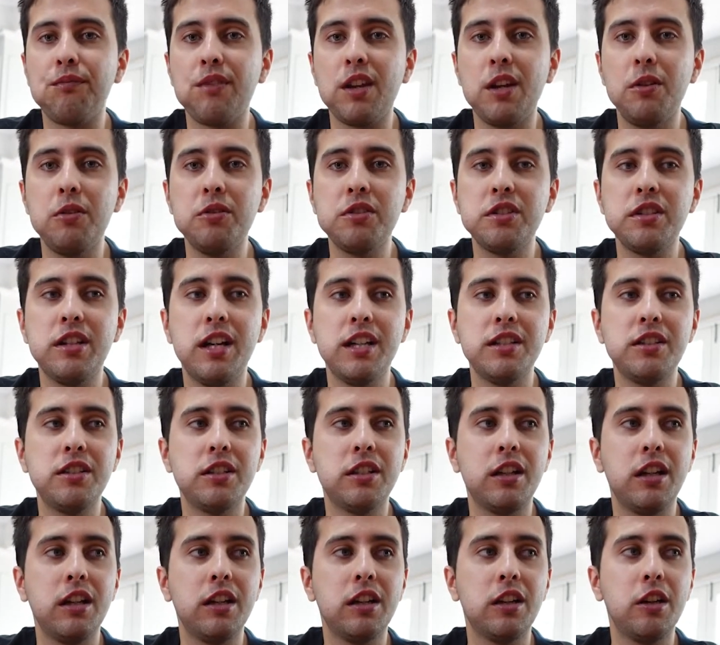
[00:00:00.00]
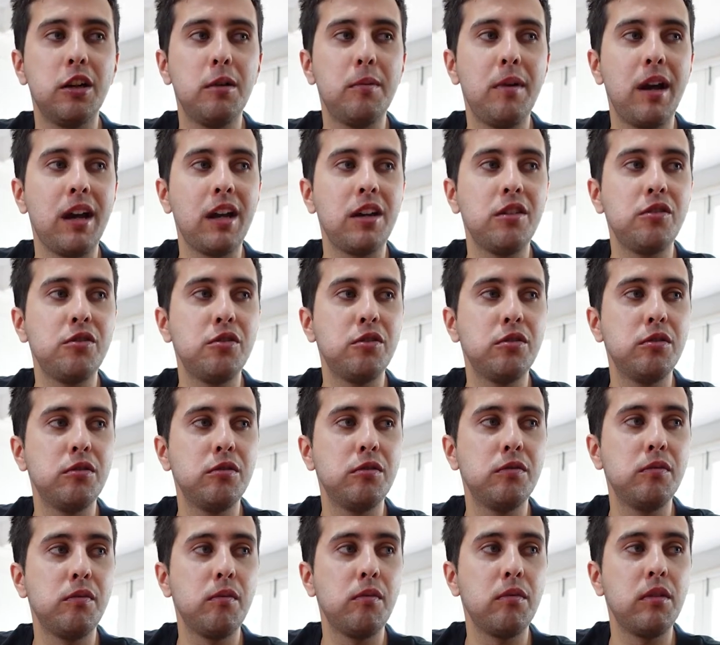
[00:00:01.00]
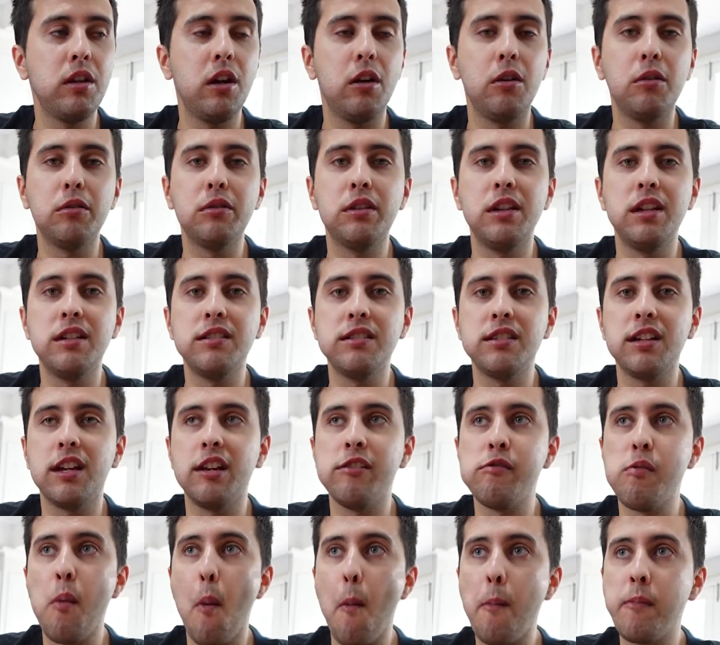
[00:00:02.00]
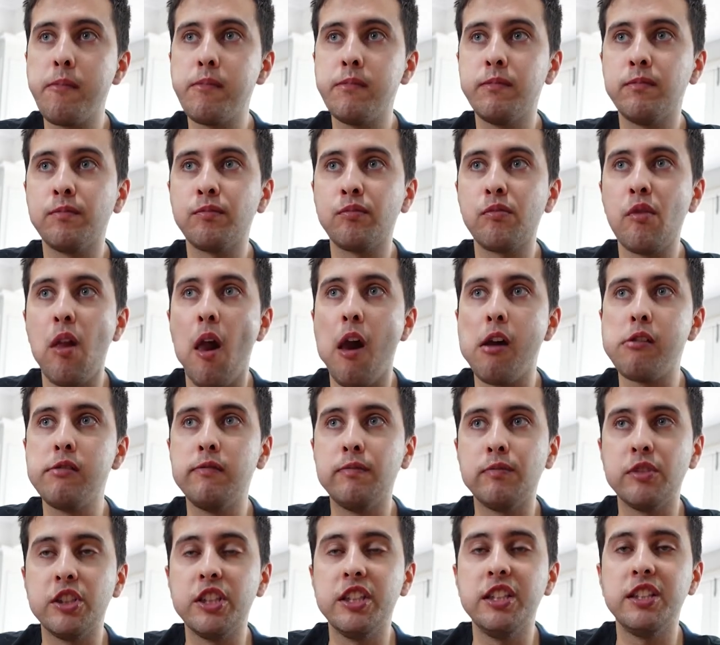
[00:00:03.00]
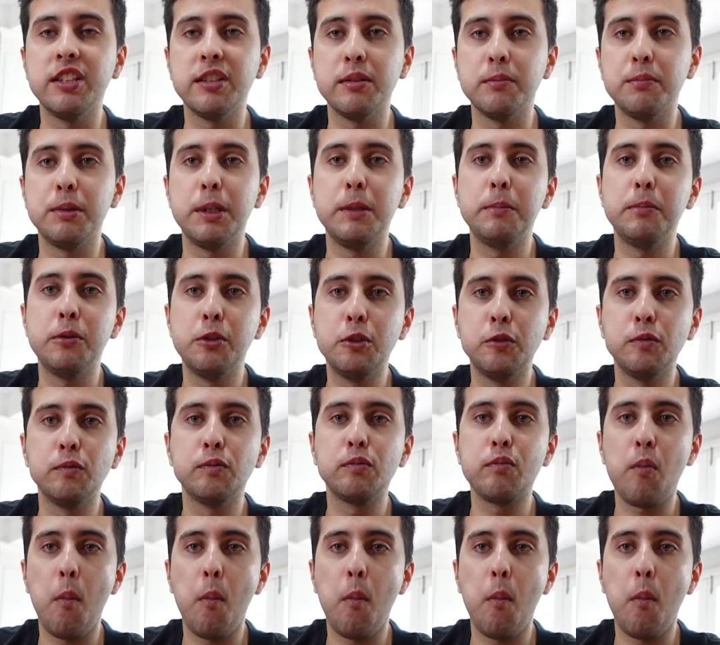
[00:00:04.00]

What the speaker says: It was nice to kind of go back and do the old things again. See some people.